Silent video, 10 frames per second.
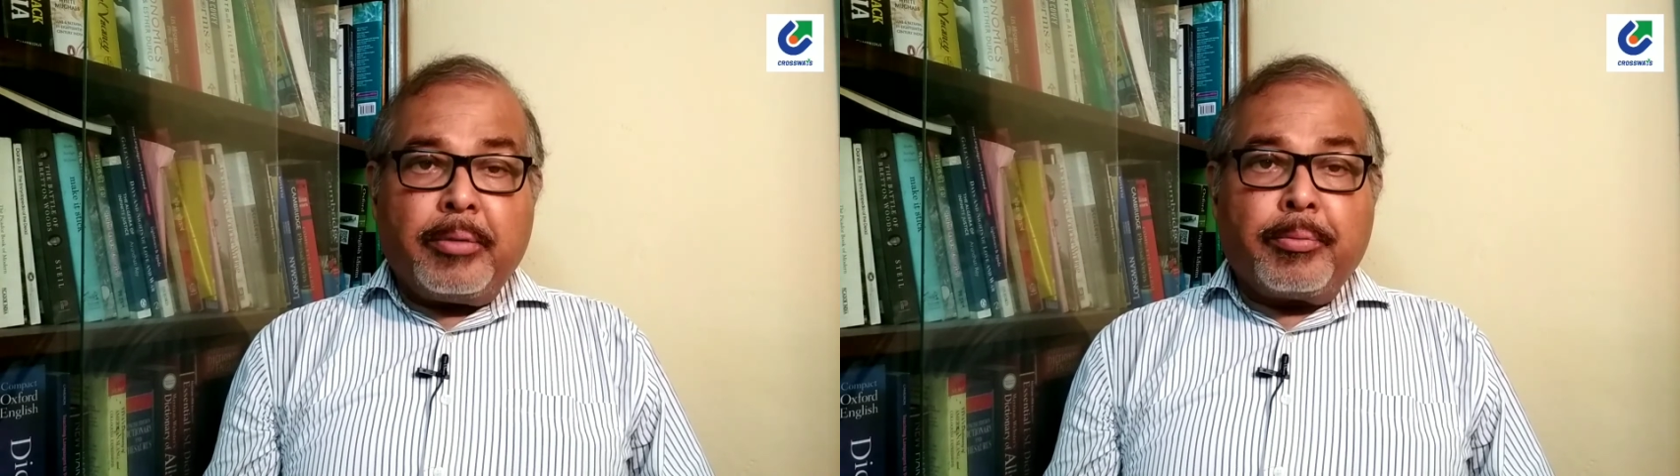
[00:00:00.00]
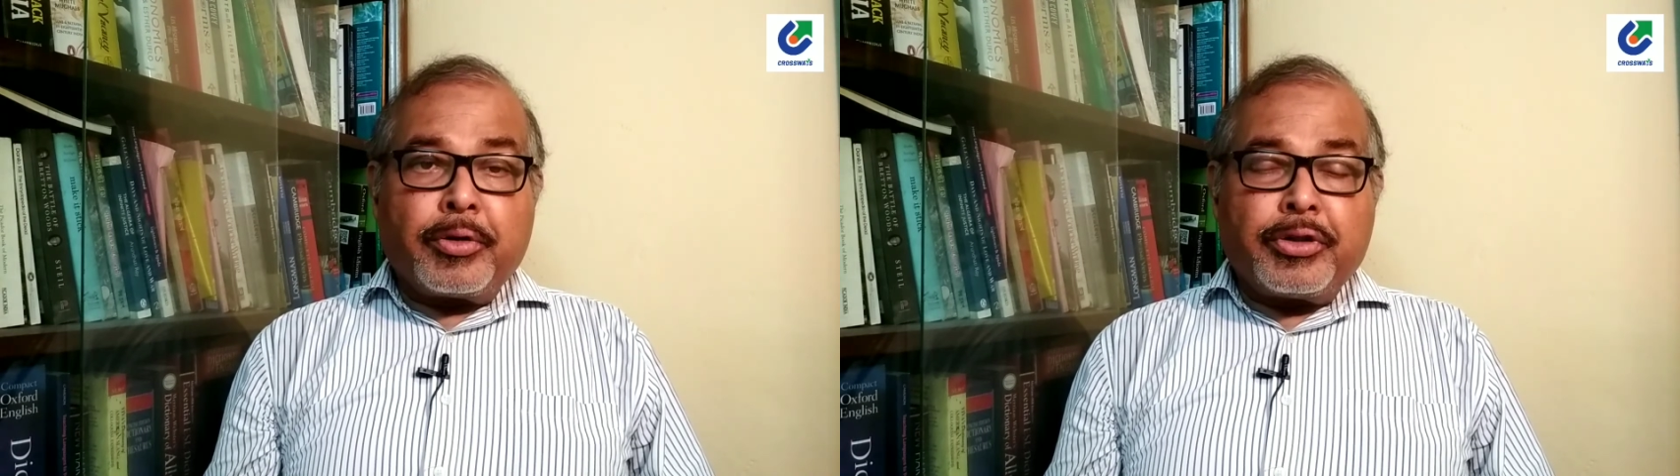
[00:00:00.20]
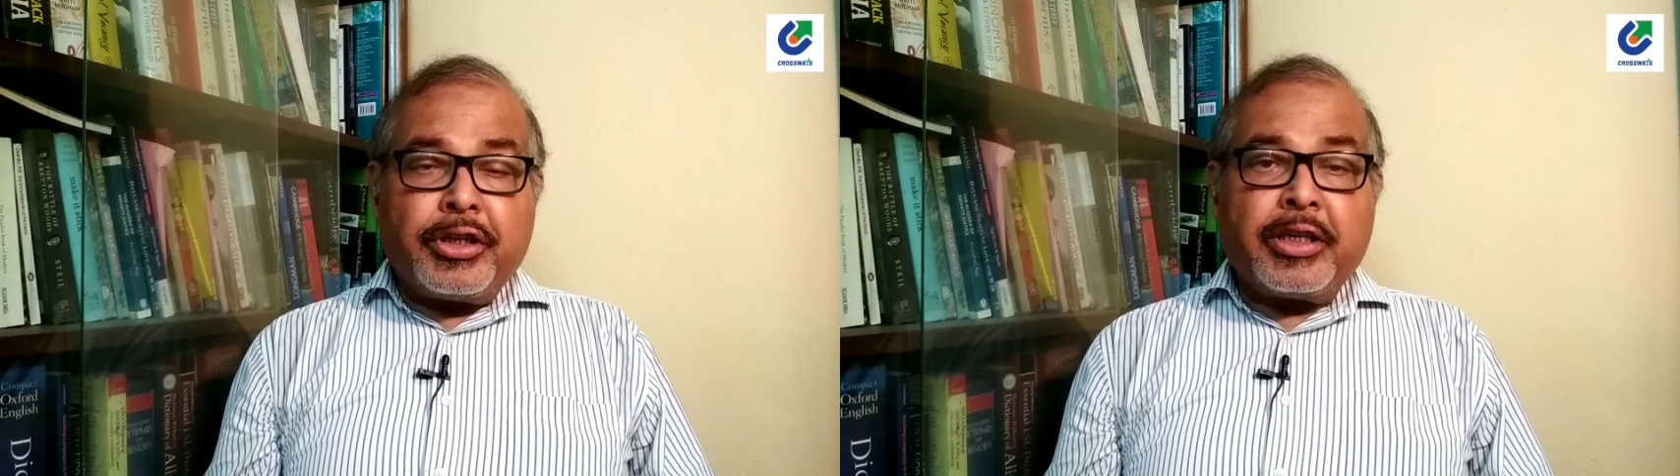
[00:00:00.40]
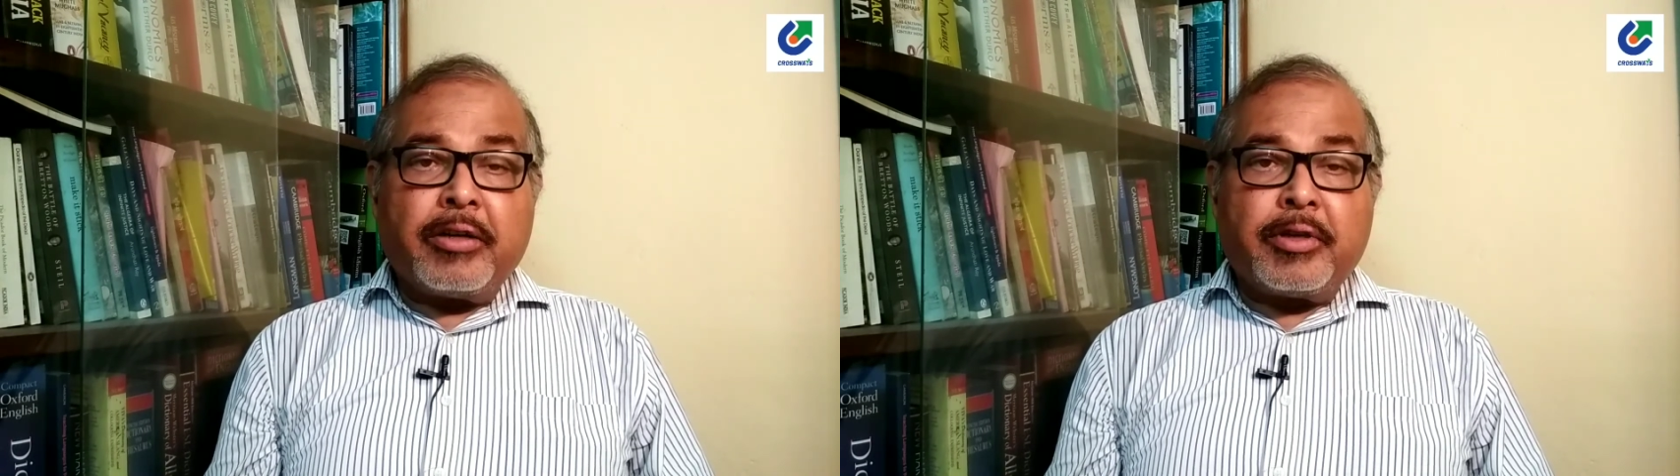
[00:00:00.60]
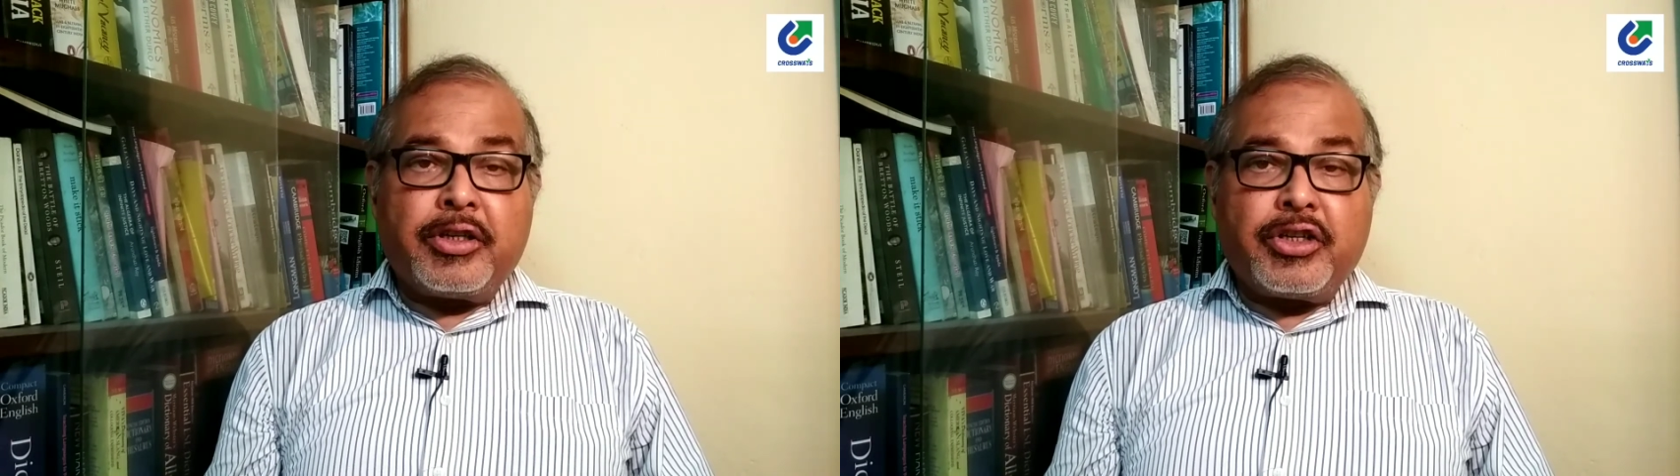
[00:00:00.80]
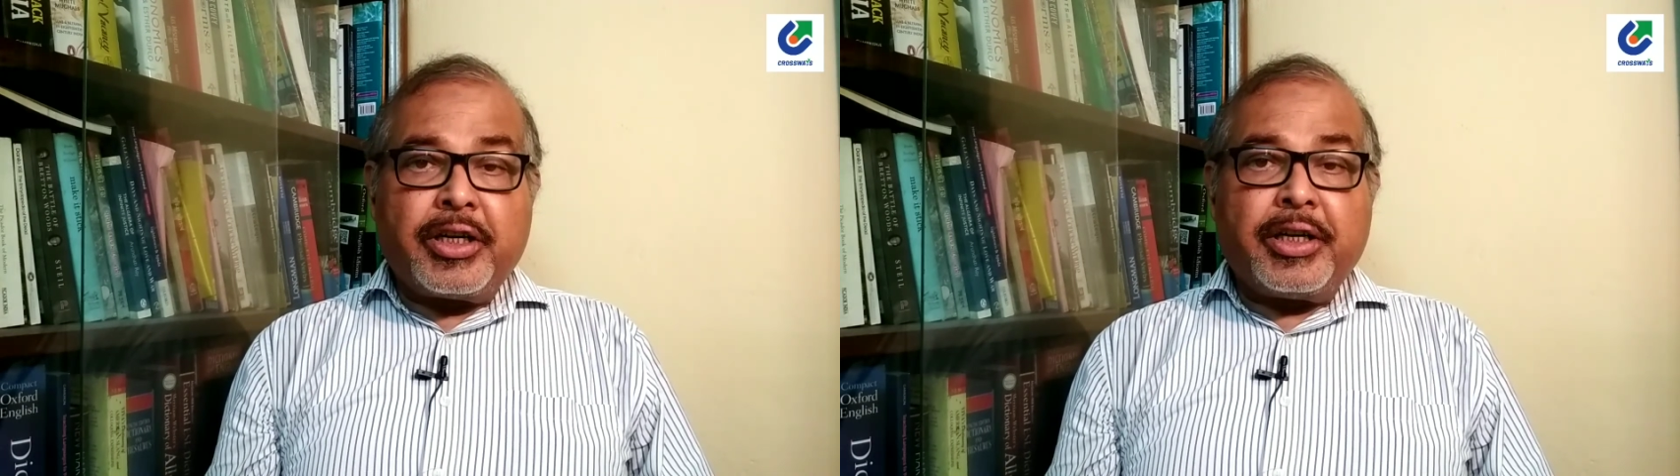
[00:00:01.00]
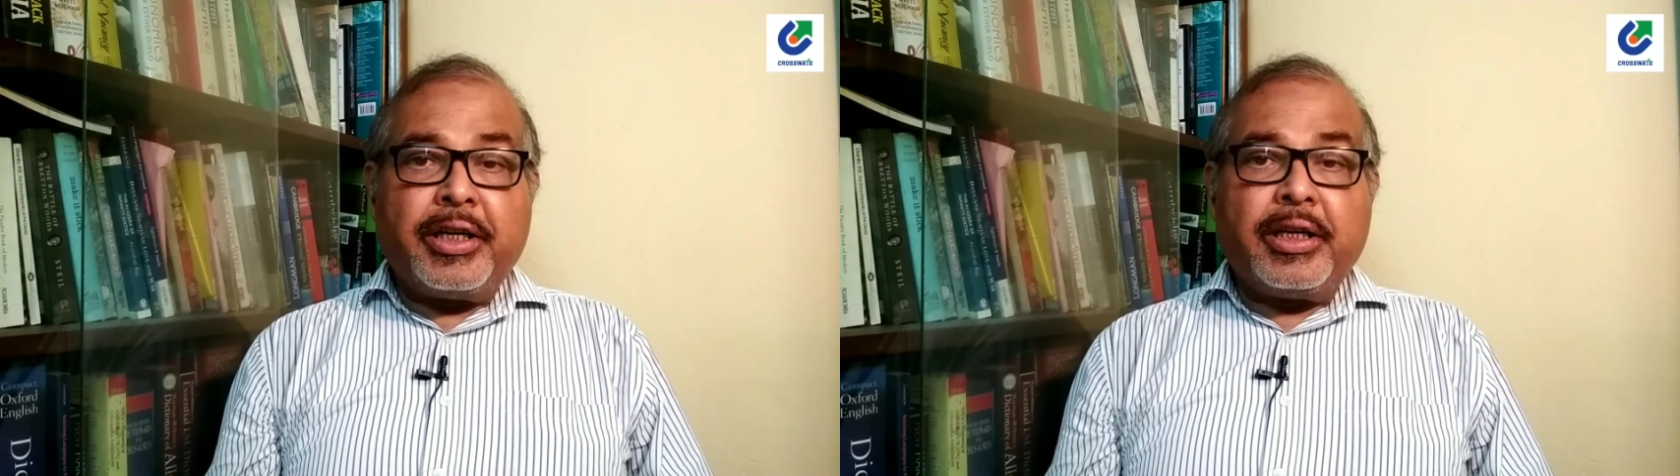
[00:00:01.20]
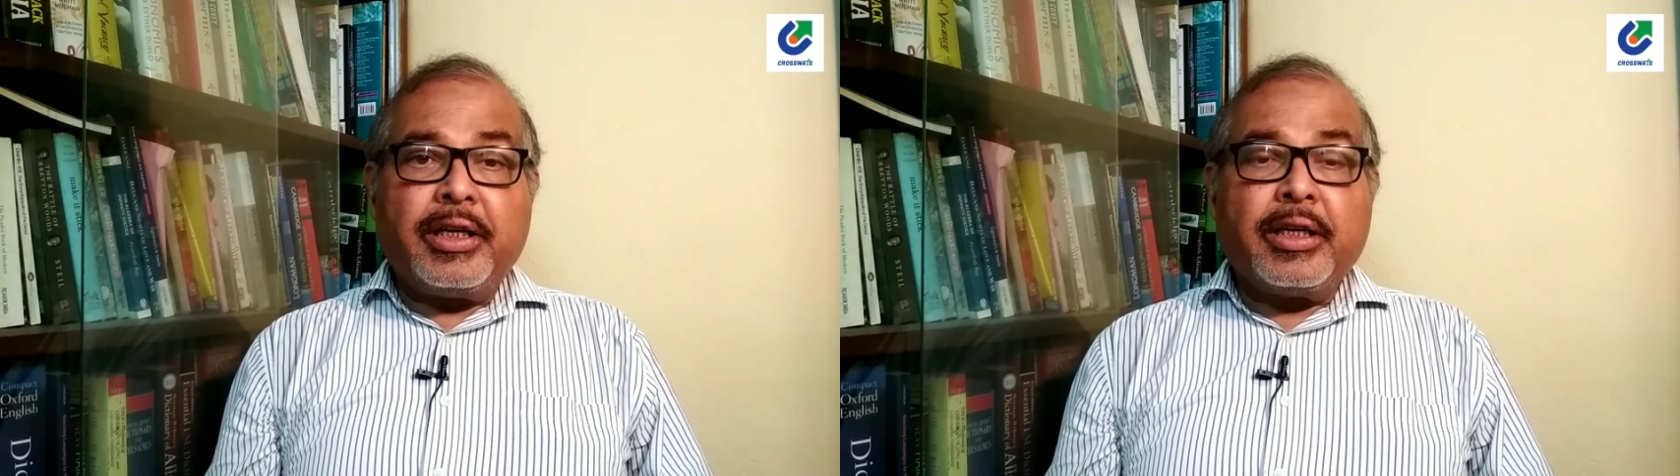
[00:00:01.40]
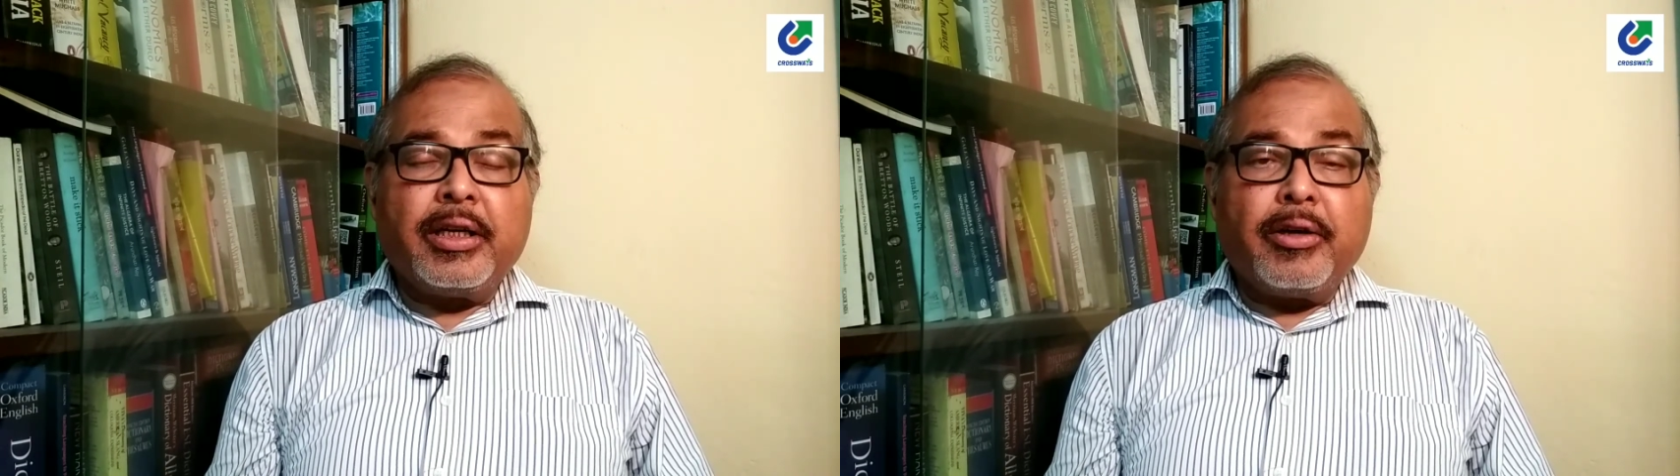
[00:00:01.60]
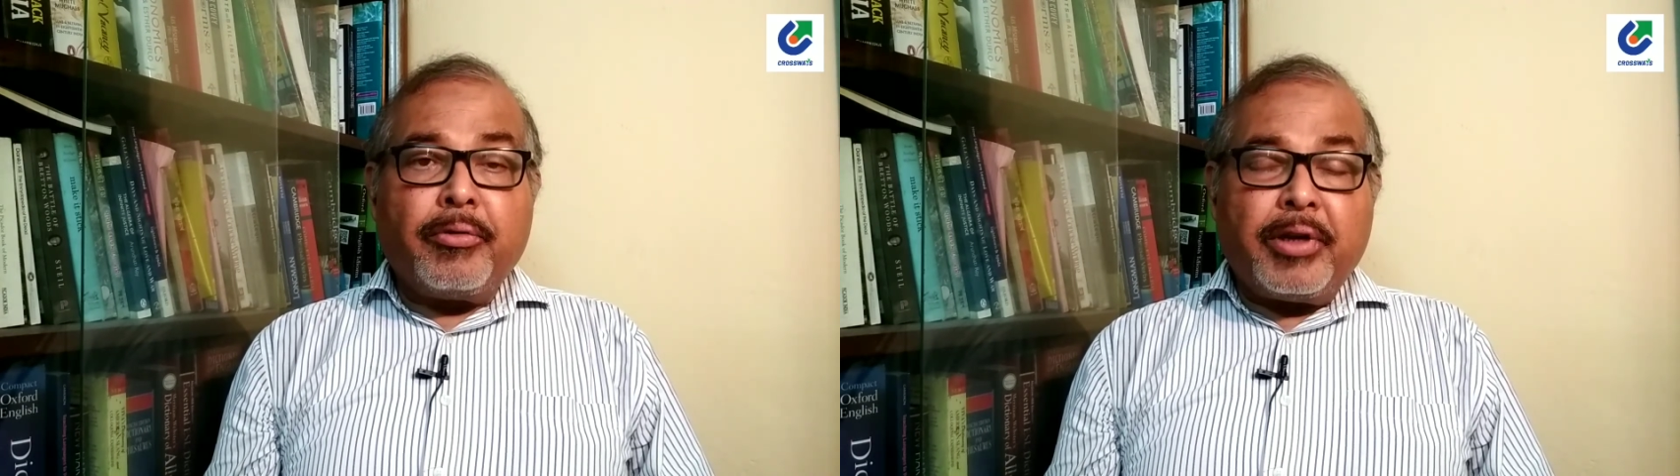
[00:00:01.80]
proceed our journey,
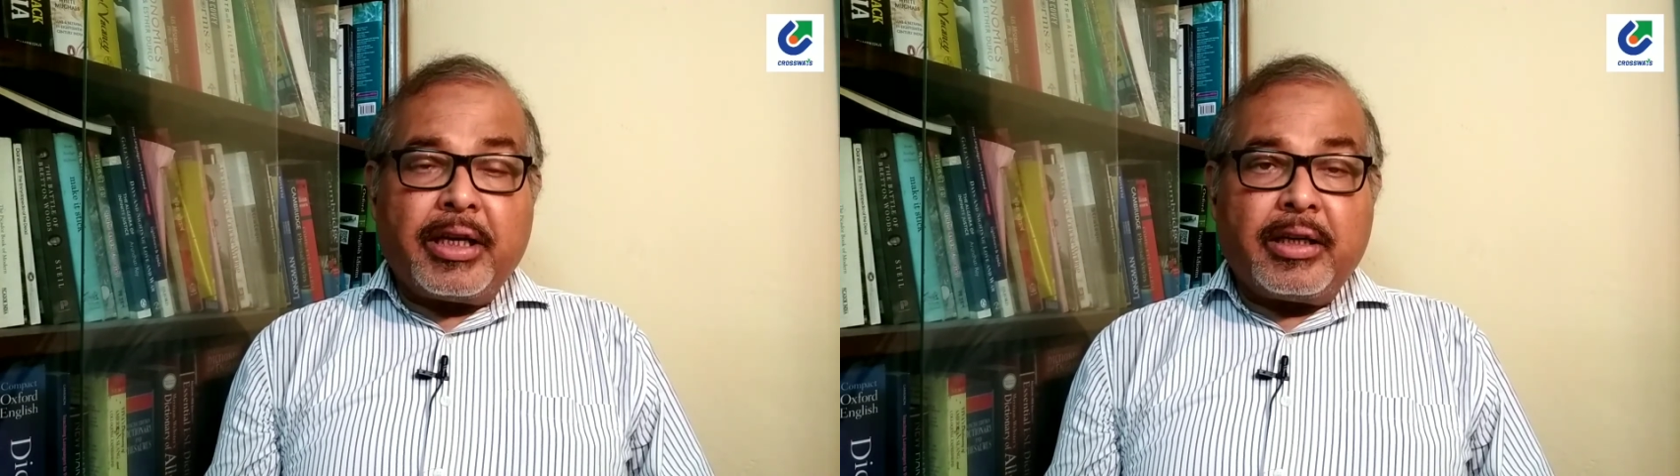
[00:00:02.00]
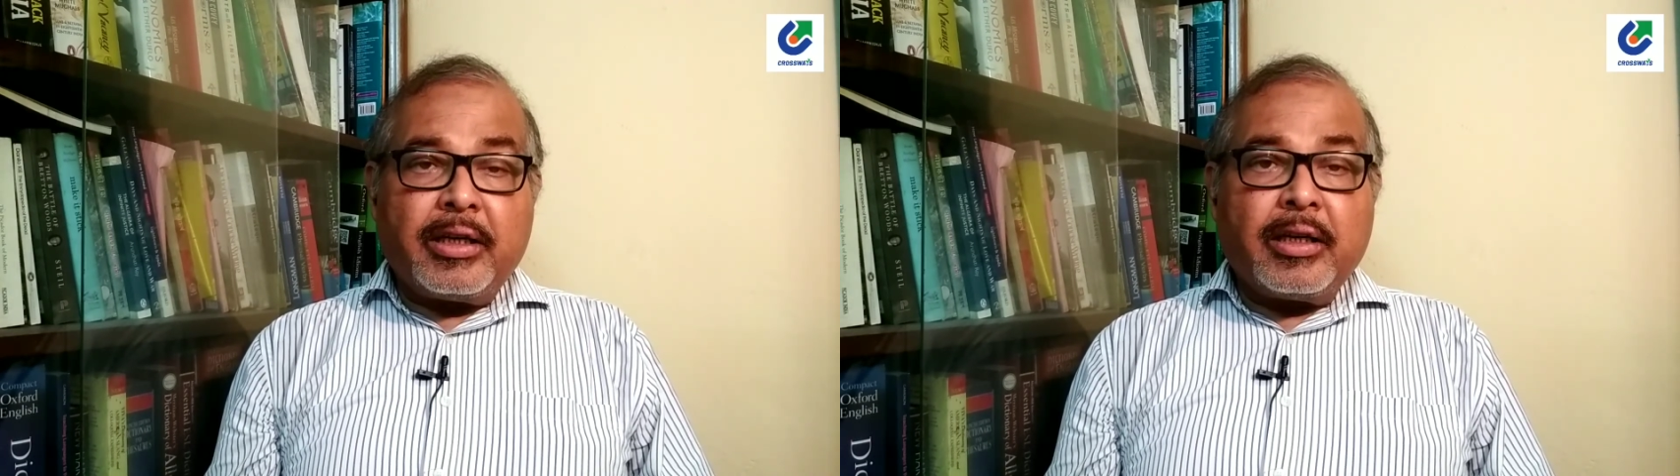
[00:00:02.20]
we can